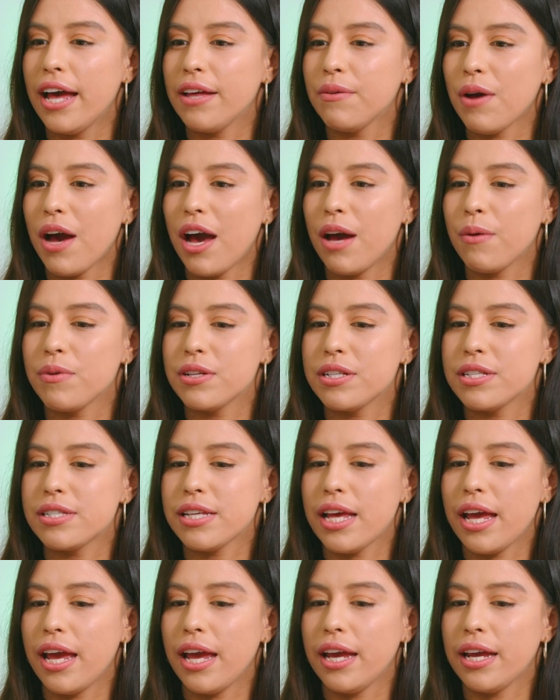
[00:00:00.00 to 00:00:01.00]
I would
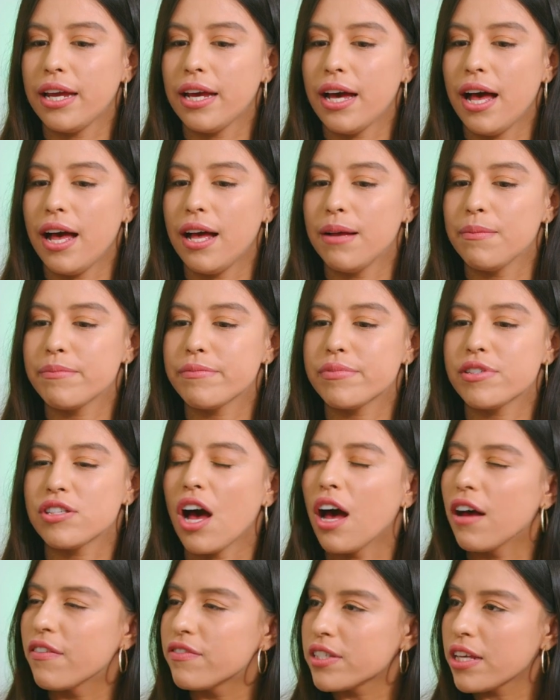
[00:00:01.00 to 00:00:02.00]
say,
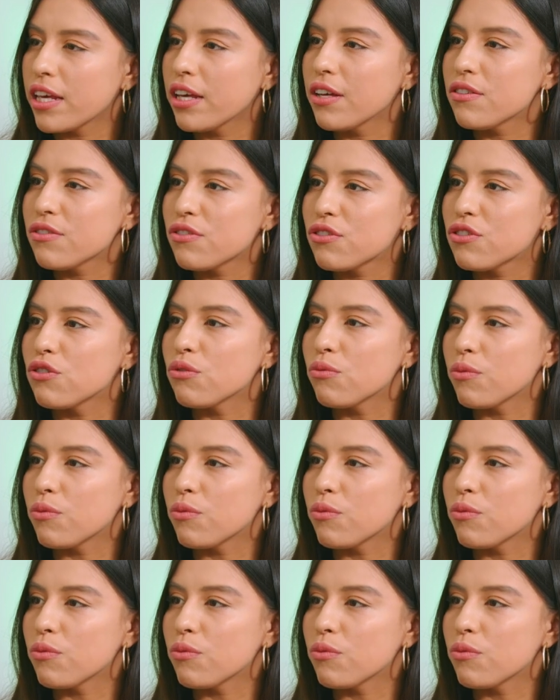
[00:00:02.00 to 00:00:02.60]
soft skills to